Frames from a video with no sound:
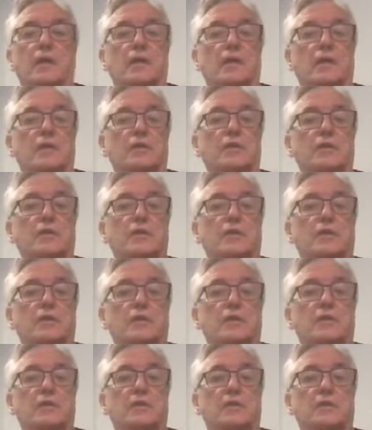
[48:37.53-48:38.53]
Sure, the
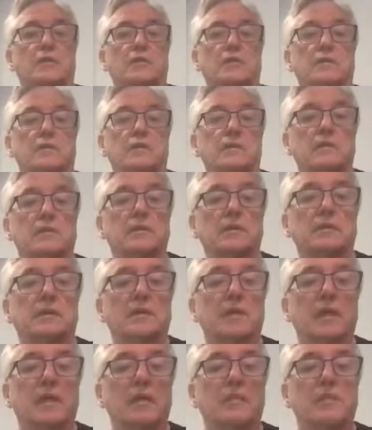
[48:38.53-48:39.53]

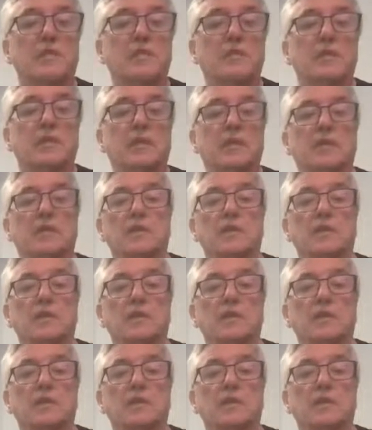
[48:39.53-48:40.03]
tapes you can.